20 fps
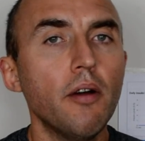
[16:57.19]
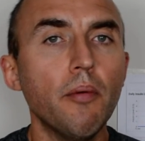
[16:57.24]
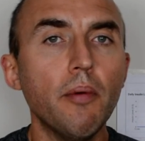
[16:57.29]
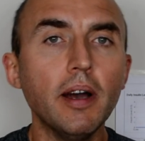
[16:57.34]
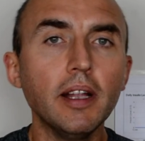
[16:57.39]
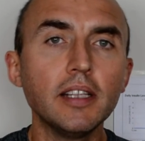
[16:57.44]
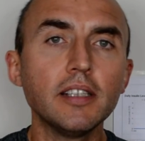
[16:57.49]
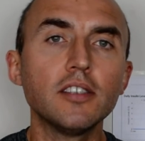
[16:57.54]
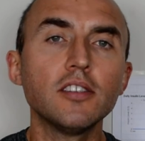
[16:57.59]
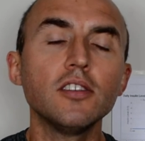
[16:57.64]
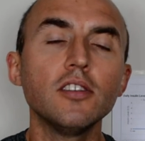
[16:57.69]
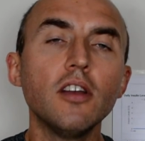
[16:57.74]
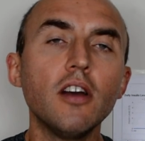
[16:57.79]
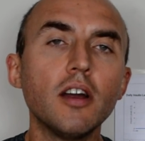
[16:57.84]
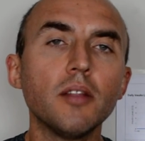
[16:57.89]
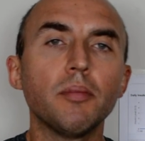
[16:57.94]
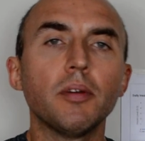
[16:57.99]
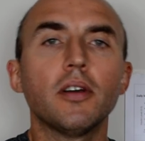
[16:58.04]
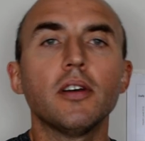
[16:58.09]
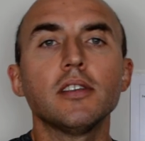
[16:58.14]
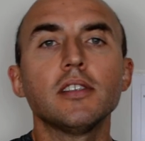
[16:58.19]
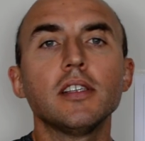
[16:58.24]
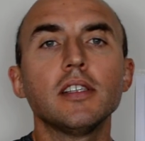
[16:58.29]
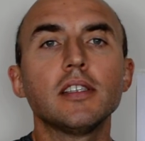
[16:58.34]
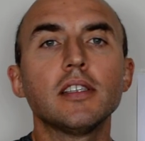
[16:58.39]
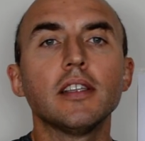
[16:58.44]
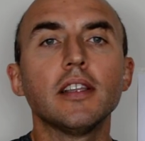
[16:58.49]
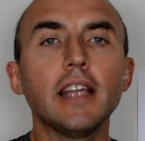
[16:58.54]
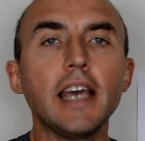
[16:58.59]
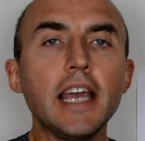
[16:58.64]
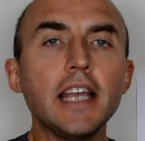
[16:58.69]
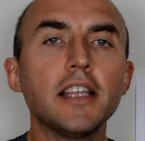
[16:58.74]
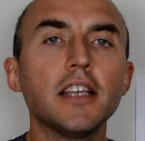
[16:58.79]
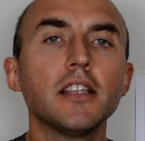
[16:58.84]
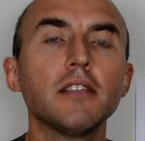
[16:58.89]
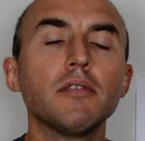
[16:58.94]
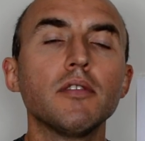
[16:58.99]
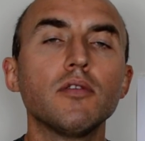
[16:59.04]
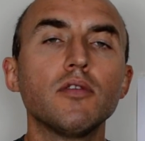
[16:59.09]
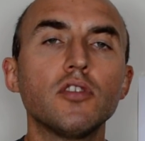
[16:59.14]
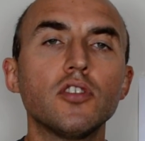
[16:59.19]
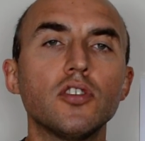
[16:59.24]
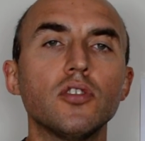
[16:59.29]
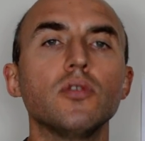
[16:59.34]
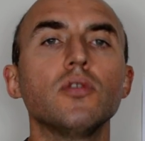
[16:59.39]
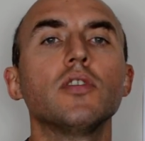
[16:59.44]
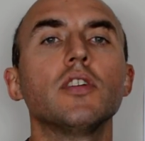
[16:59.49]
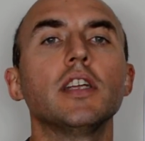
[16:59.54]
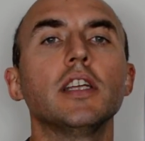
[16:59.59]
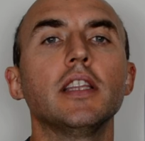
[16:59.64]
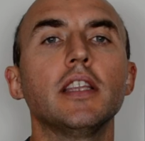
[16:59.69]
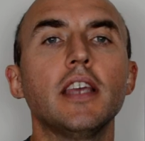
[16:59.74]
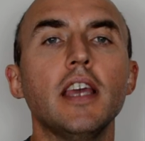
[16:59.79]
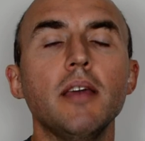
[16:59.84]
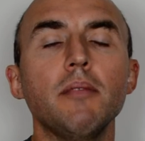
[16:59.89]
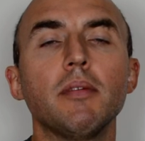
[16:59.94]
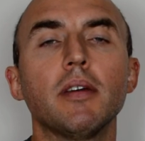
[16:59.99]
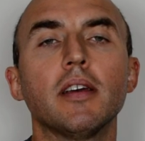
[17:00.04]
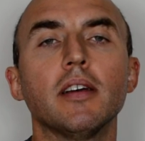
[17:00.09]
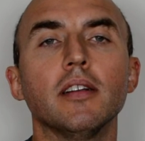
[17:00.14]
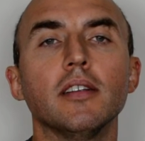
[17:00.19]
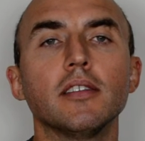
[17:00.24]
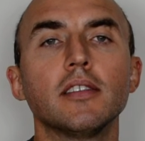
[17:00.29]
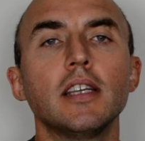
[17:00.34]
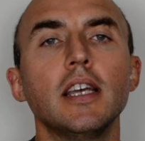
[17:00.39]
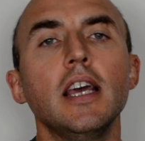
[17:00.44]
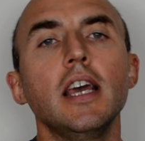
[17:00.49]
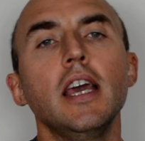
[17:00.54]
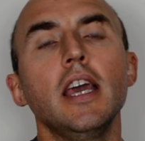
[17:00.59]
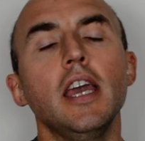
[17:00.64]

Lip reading: Well, it's not, because it's laden with sugar and chemicals.